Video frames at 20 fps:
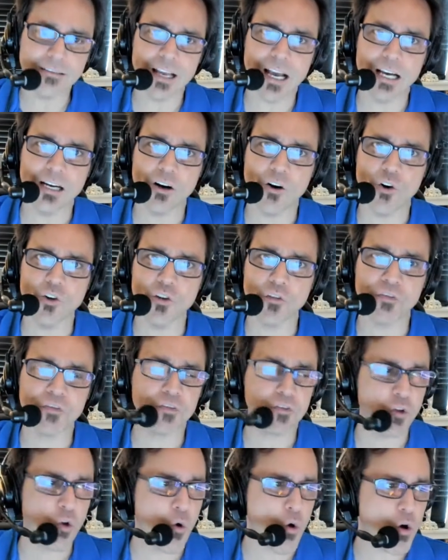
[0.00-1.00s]
uh, on the
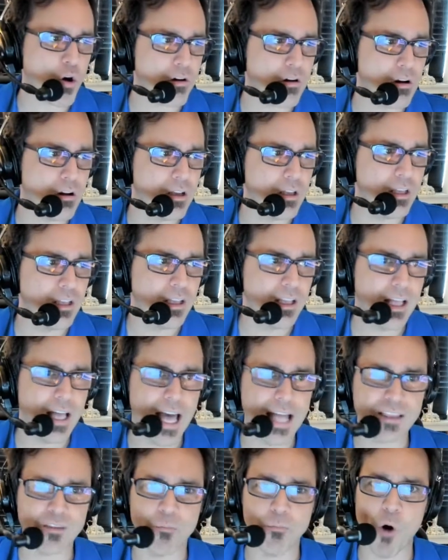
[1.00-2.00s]
floor
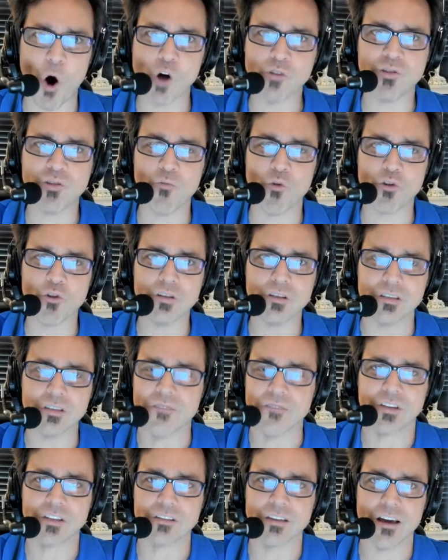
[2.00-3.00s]
at the Baltimore
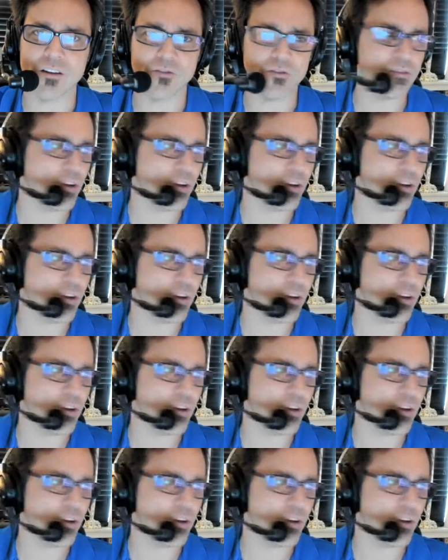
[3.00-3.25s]
Civic Center,